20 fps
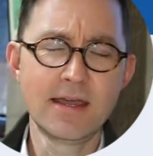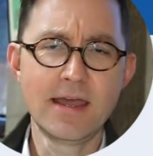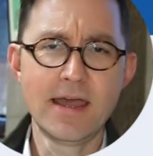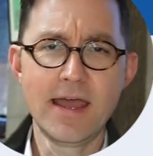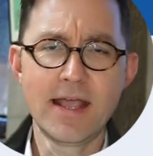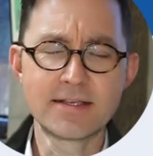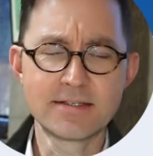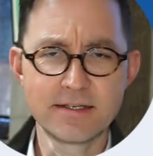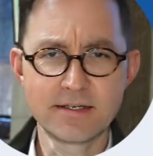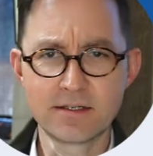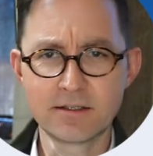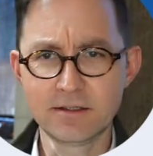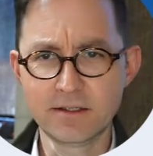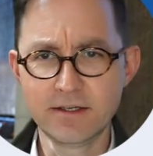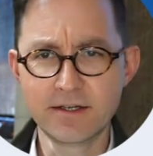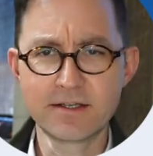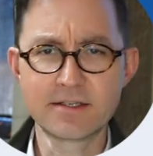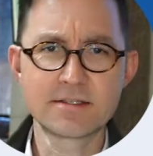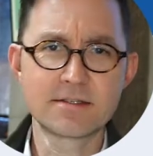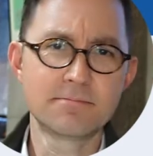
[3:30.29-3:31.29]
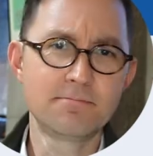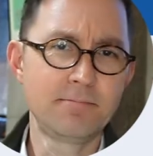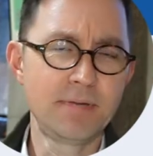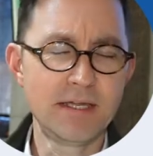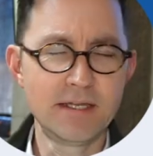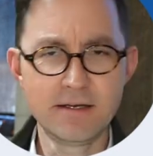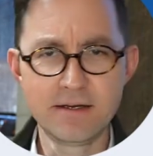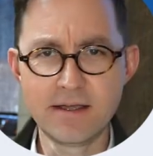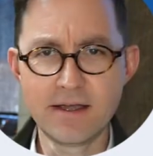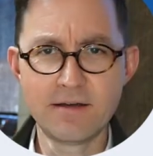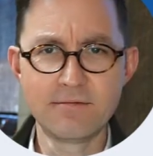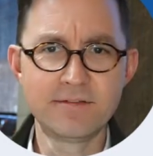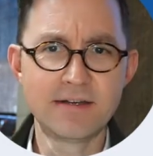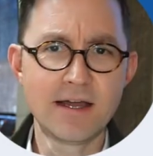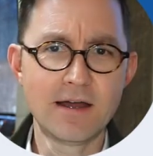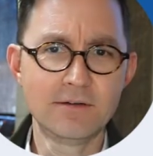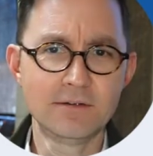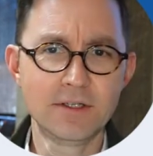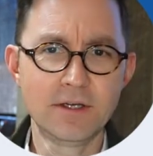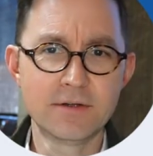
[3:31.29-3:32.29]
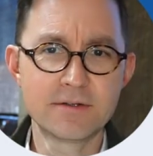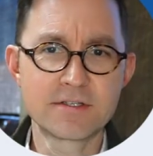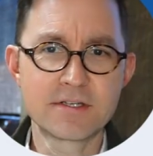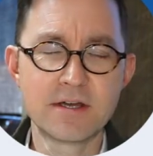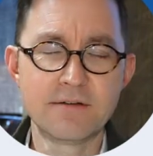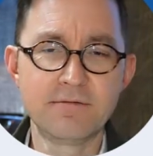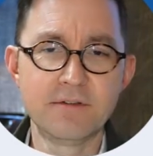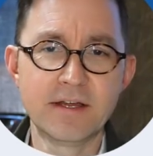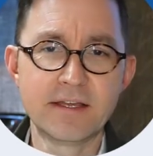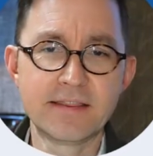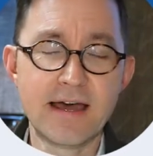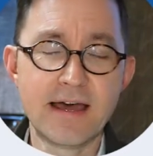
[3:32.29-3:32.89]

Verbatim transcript: exit clicks, PDF download, stuff like